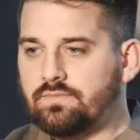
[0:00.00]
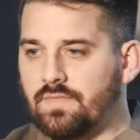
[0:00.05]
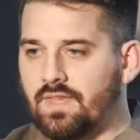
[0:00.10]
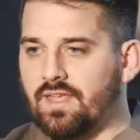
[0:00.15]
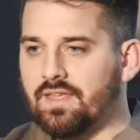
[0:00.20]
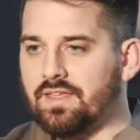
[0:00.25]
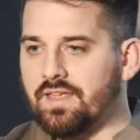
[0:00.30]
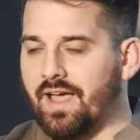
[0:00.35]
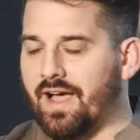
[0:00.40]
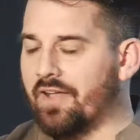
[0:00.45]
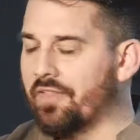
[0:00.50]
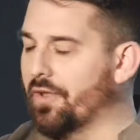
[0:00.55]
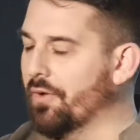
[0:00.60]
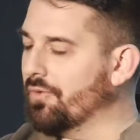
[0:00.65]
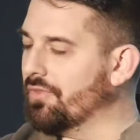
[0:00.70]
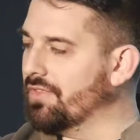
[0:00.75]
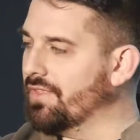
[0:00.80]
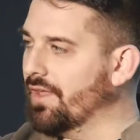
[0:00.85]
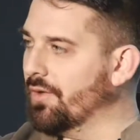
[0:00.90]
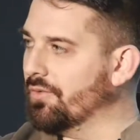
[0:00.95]
yeah,
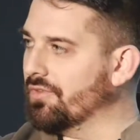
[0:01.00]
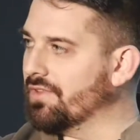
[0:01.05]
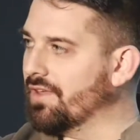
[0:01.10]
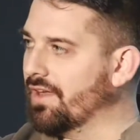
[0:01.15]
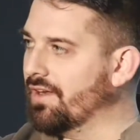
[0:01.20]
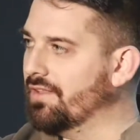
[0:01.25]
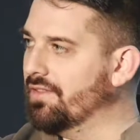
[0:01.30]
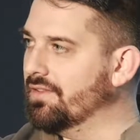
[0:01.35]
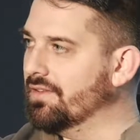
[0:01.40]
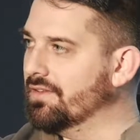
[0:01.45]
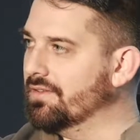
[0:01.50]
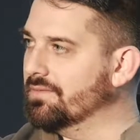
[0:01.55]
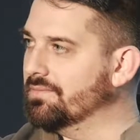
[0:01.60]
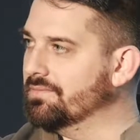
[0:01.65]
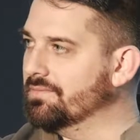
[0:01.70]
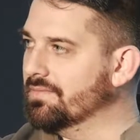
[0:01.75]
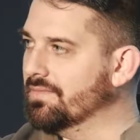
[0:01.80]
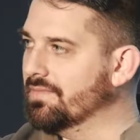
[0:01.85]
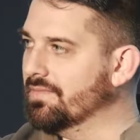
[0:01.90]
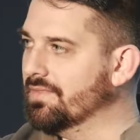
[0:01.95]
that was kind of
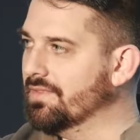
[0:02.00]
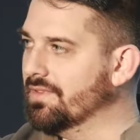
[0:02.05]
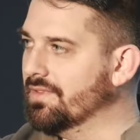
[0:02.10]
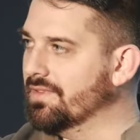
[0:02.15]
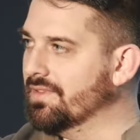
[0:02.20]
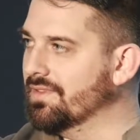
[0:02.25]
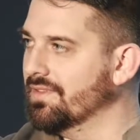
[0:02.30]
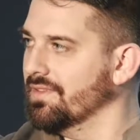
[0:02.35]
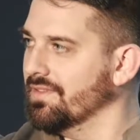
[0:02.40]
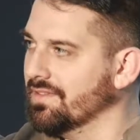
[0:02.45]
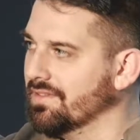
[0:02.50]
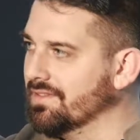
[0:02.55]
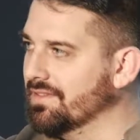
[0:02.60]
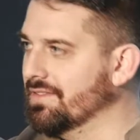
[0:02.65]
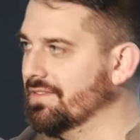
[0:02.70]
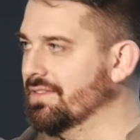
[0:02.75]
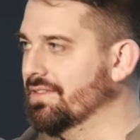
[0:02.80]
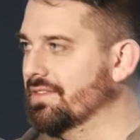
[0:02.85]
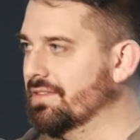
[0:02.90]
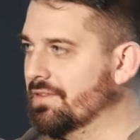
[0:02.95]

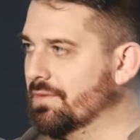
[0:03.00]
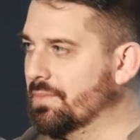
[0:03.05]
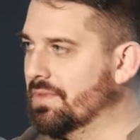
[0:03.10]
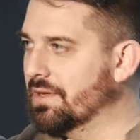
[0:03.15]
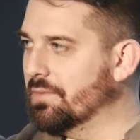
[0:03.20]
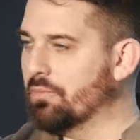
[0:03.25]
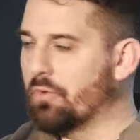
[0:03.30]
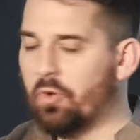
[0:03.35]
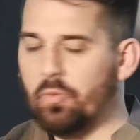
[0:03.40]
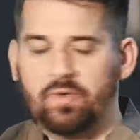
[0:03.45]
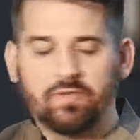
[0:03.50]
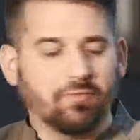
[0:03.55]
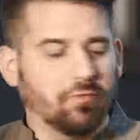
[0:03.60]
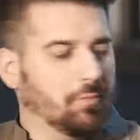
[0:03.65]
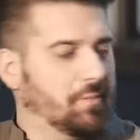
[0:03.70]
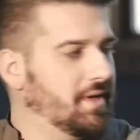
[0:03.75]
the big moment for me.